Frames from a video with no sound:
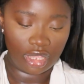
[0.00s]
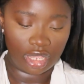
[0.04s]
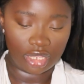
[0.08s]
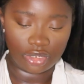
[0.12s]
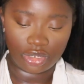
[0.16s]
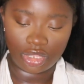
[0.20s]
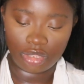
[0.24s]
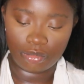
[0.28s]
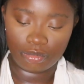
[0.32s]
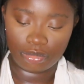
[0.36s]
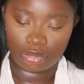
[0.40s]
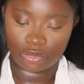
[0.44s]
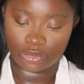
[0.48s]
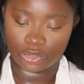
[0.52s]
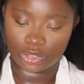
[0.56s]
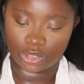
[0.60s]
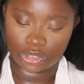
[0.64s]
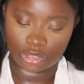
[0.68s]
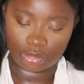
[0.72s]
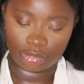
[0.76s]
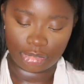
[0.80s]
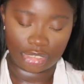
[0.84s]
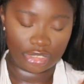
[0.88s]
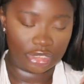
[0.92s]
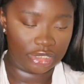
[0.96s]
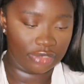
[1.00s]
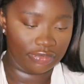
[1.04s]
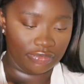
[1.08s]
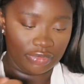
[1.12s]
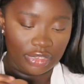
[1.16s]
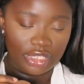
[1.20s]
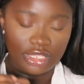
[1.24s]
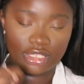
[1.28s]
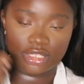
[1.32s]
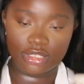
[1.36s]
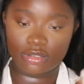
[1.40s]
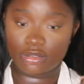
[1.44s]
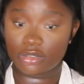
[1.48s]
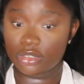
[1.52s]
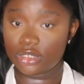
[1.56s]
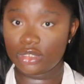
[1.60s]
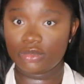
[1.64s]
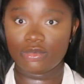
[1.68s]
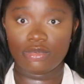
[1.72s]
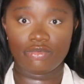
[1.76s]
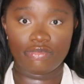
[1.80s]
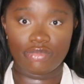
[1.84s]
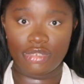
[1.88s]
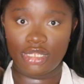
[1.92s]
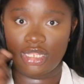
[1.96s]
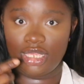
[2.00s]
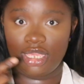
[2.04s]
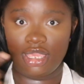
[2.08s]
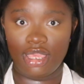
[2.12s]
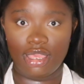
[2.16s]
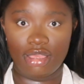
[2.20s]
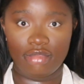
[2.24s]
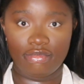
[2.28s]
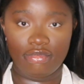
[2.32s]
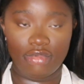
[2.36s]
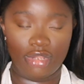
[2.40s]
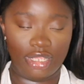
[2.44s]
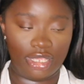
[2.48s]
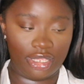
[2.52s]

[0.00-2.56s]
I don't put too much of this because we already have